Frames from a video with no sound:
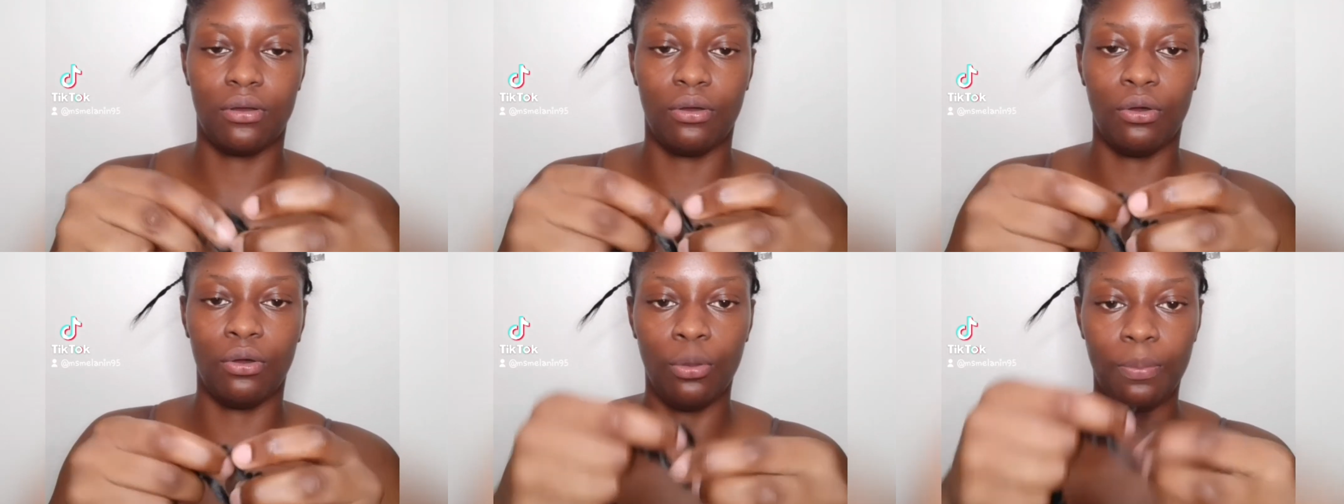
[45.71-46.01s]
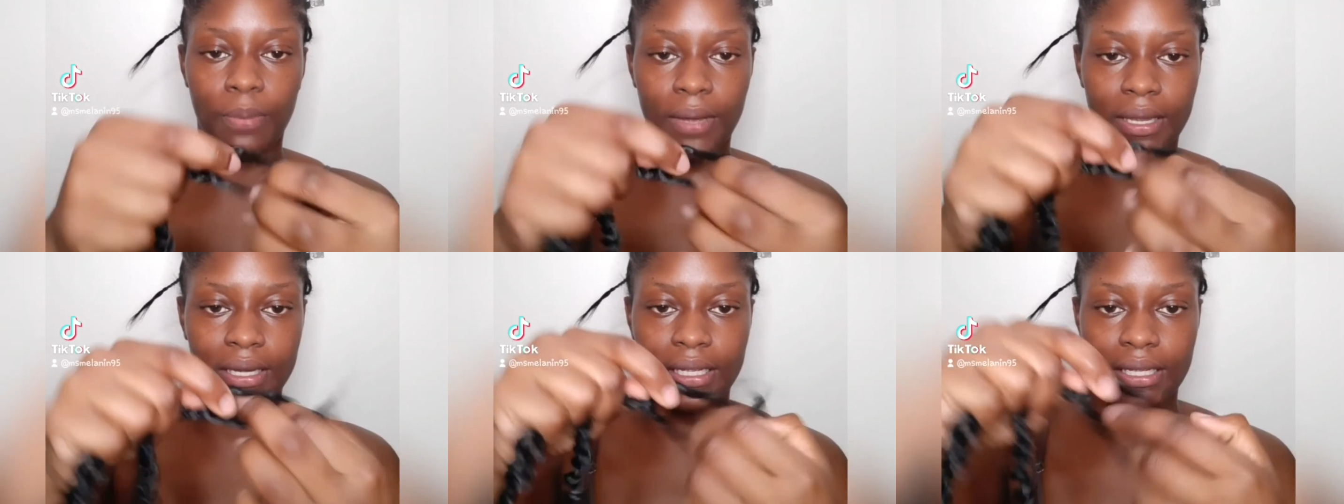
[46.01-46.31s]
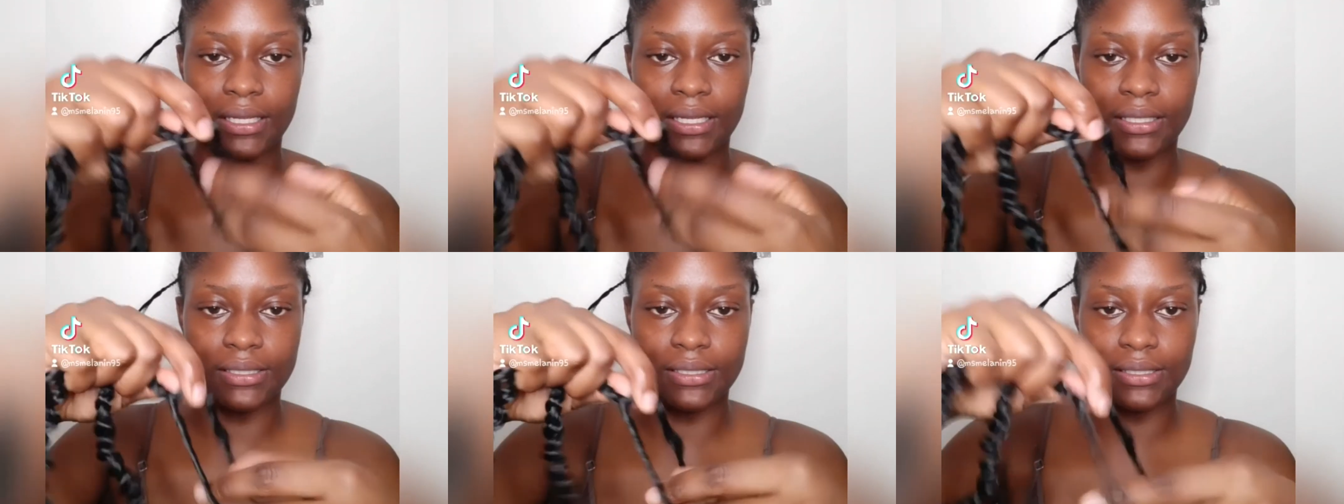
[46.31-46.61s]
open
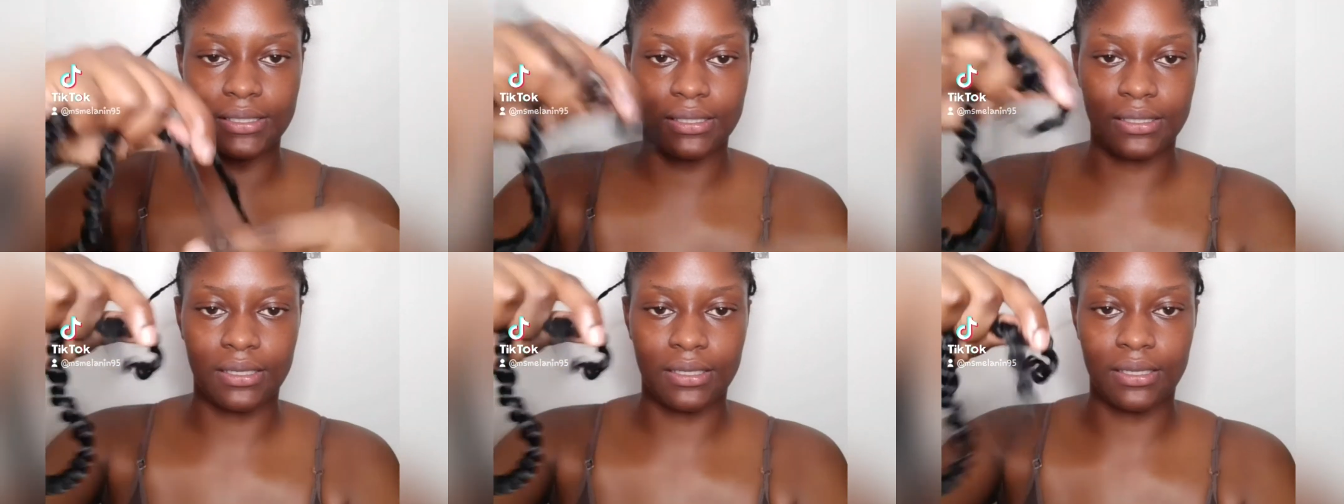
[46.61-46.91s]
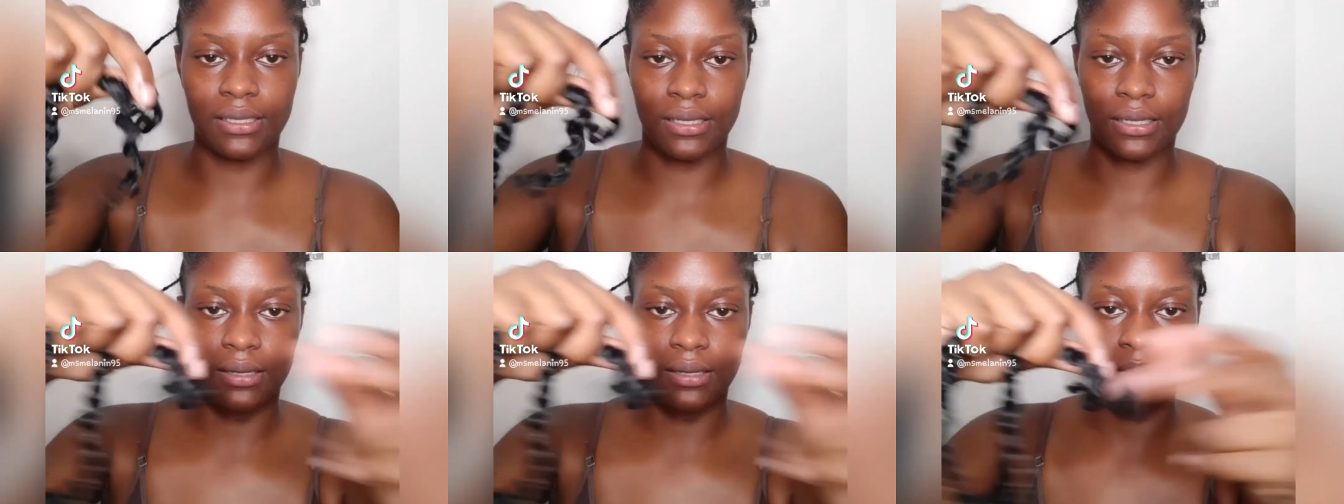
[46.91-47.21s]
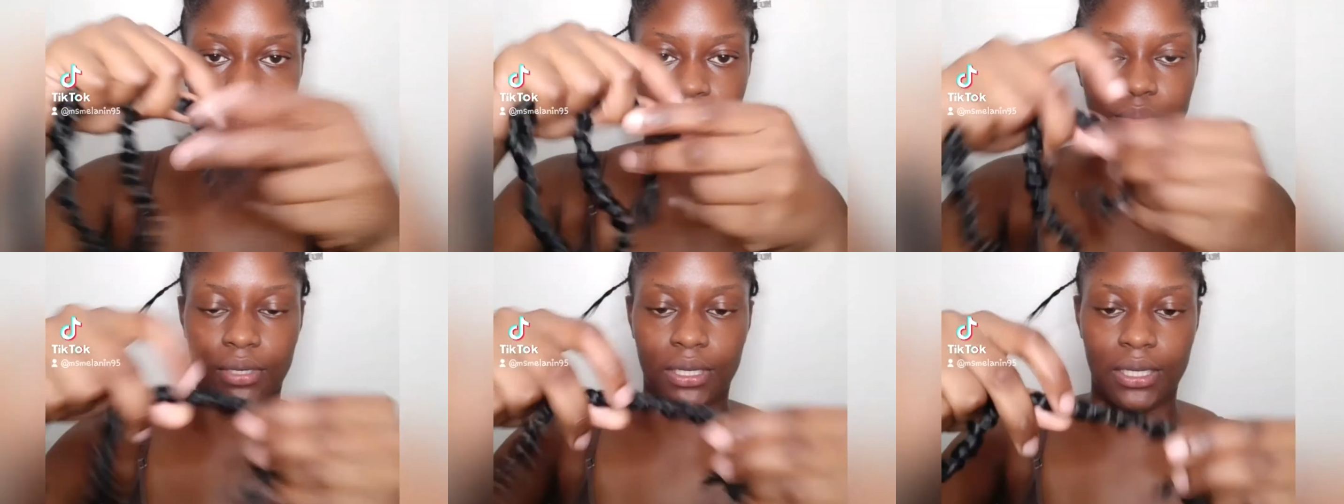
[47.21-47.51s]
it,
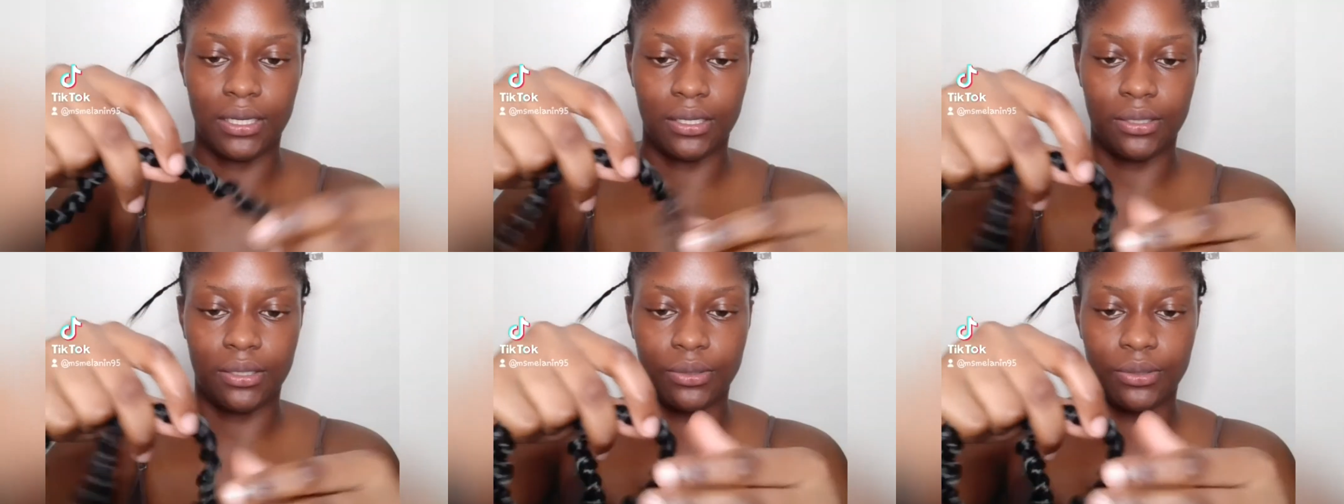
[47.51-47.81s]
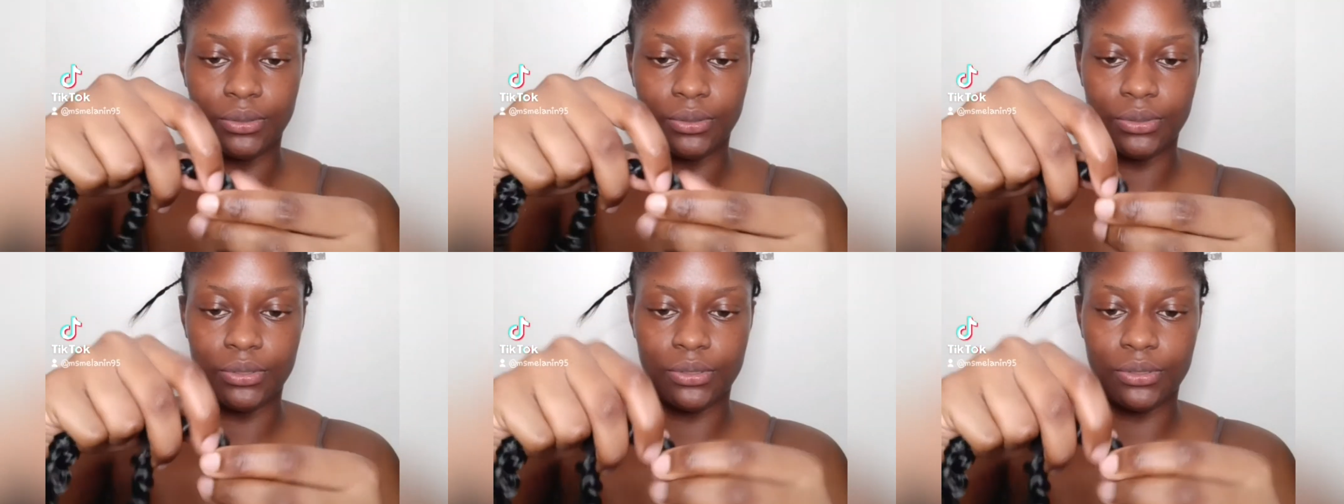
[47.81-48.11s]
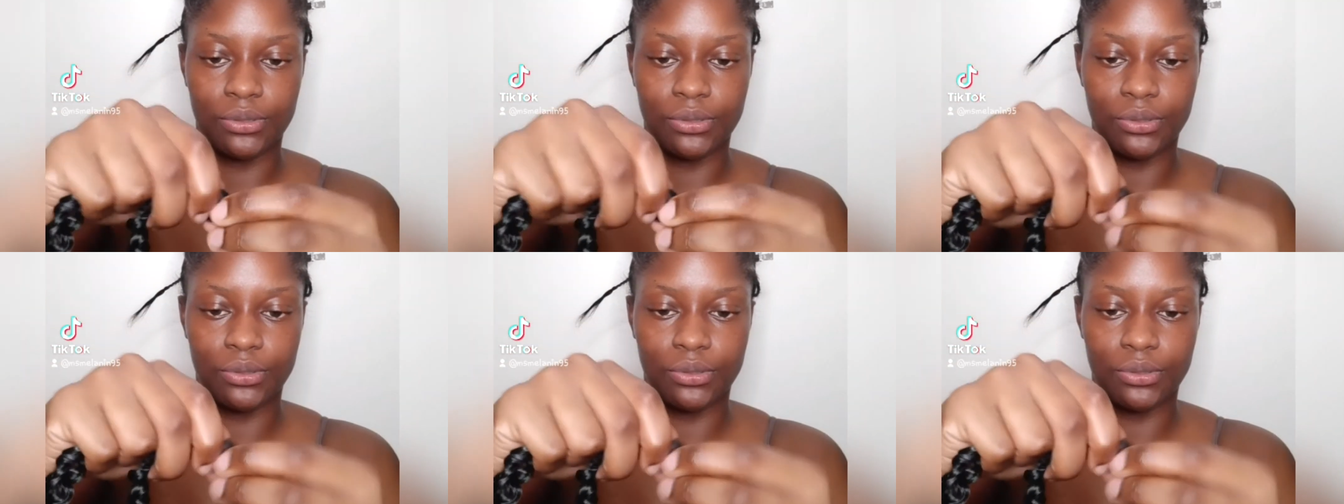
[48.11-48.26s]
pull it out,